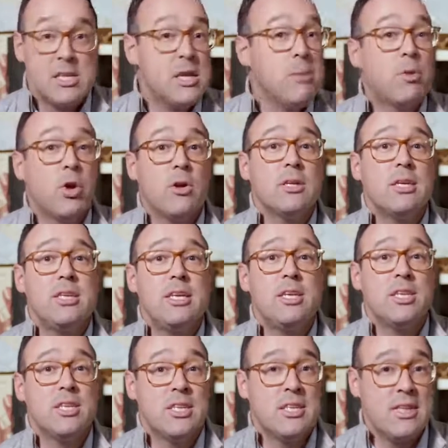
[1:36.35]
Tim currently
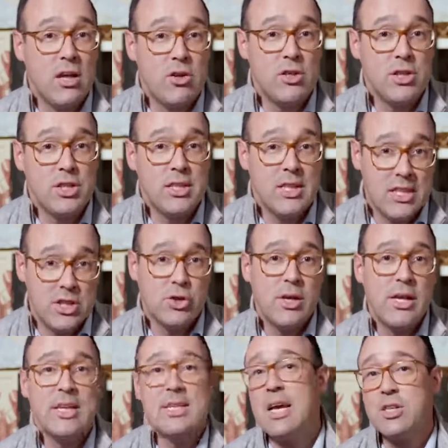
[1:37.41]
teaches intelligence,
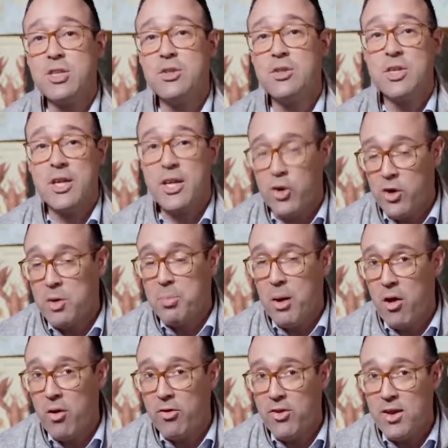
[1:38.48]
history, and national security
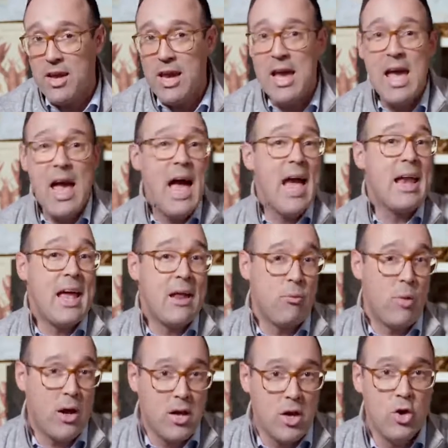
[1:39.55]
policy at
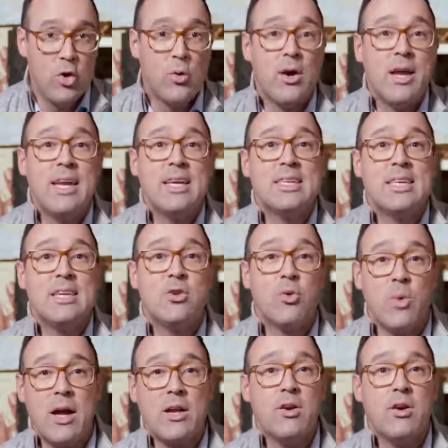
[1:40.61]
NYU, where he is the
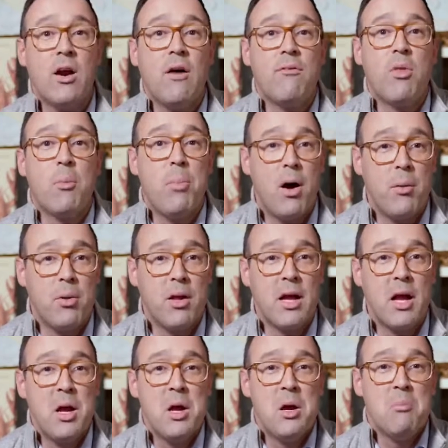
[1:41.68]
director of the public
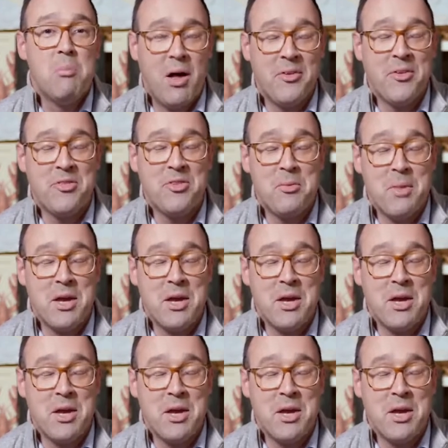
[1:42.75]
policy